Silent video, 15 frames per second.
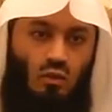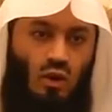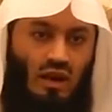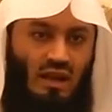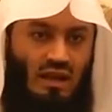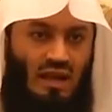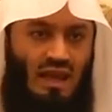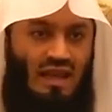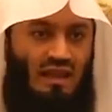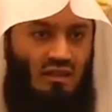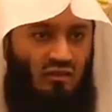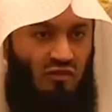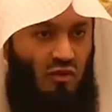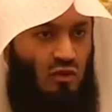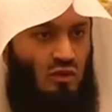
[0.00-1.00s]
One day
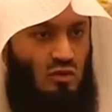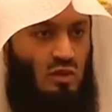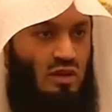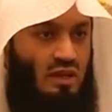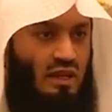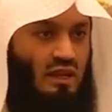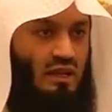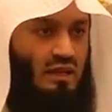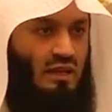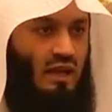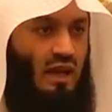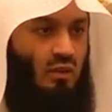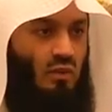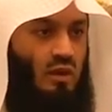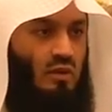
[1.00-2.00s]
the phones will ring
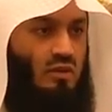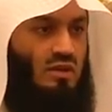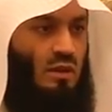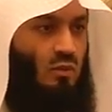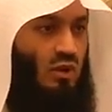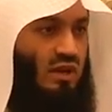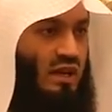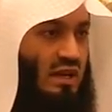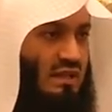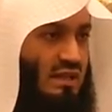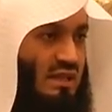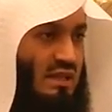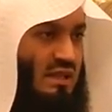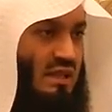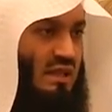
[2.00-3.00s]
and when someone
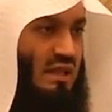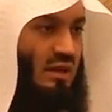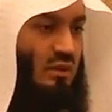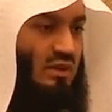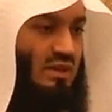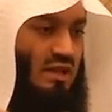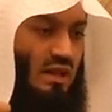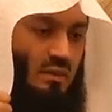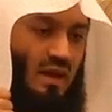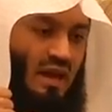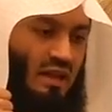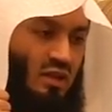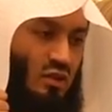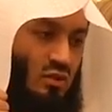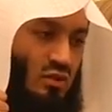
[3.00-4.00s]
answers it, they will say
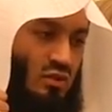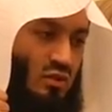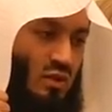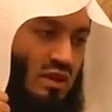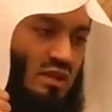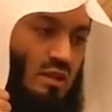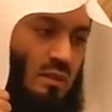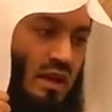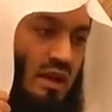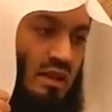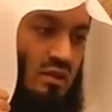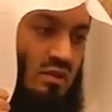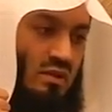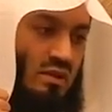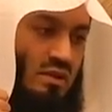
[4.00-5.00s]
bad news. What's the
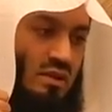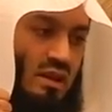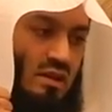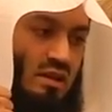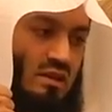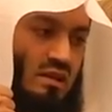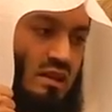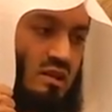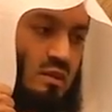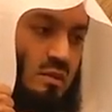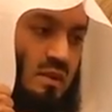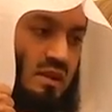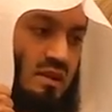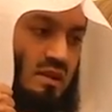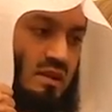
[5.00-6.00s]
bad news? Such and such a
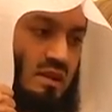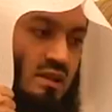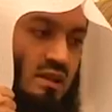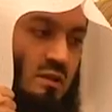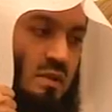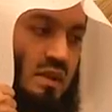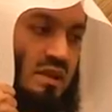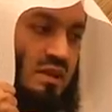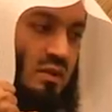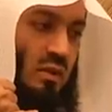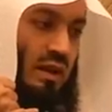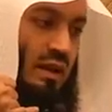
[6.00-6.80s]
person has just passed